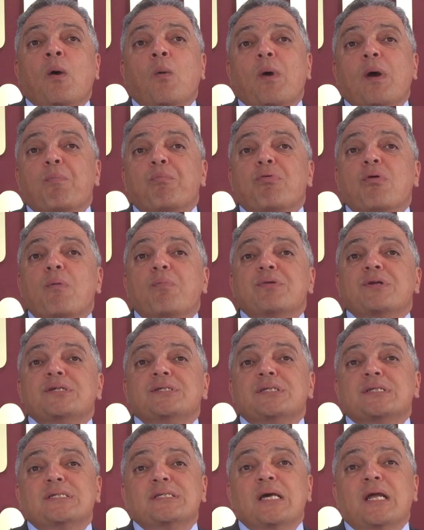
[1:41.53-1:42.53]
where
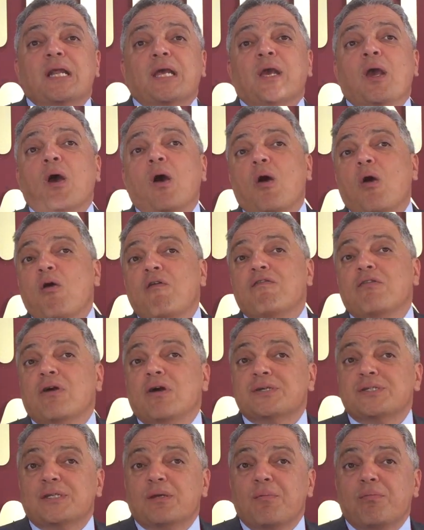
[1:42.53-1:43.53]
properties are selling over
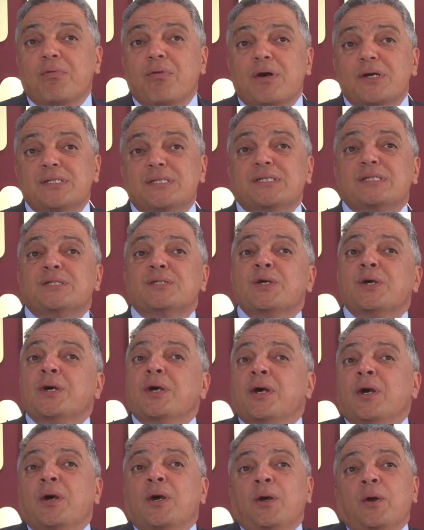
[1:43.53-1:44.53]
asking prices,
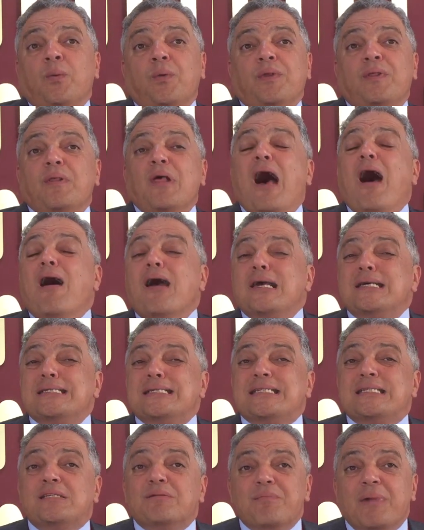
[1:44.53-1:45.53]
with the
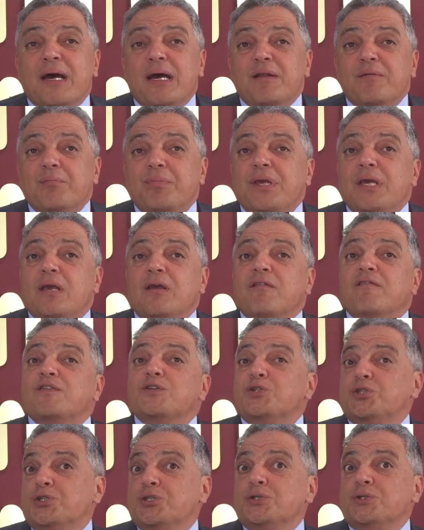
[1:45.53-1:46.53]
highest demand being
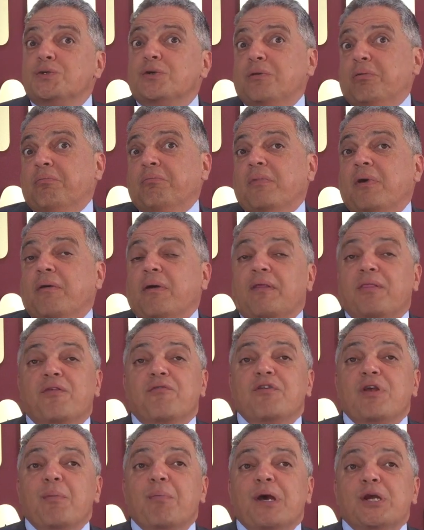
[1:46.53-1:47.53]
for 2 and
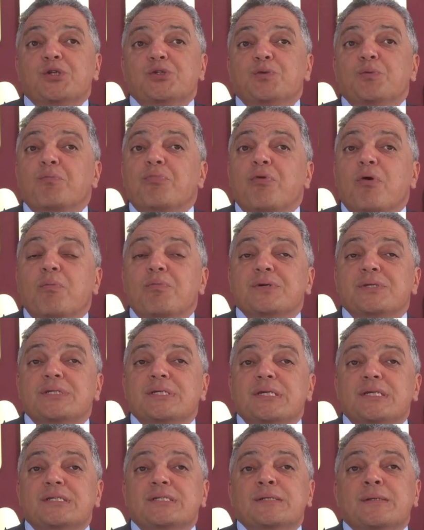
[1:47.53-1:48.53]
3 bedroom
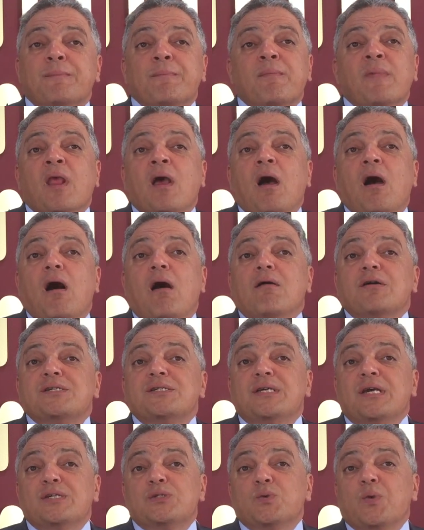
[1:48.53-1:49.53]
properties.
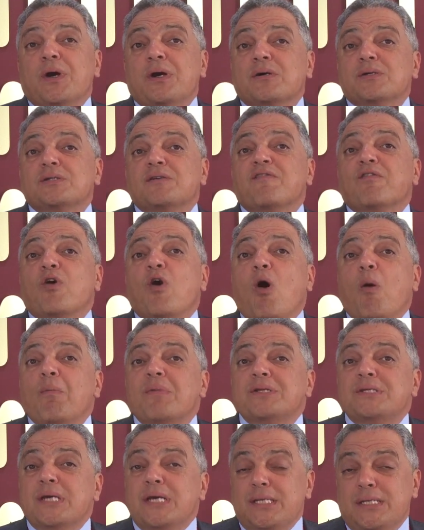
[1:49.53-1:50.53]
RCS Wales have
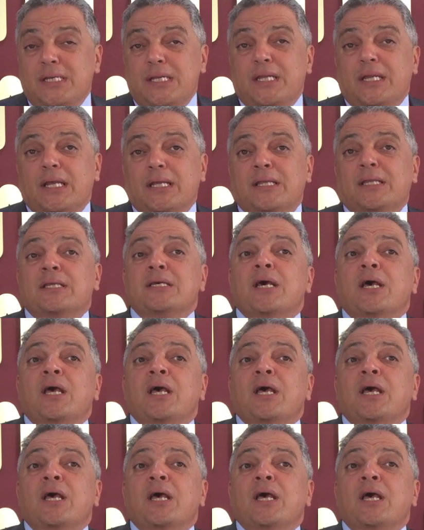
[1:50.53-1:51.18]
commented that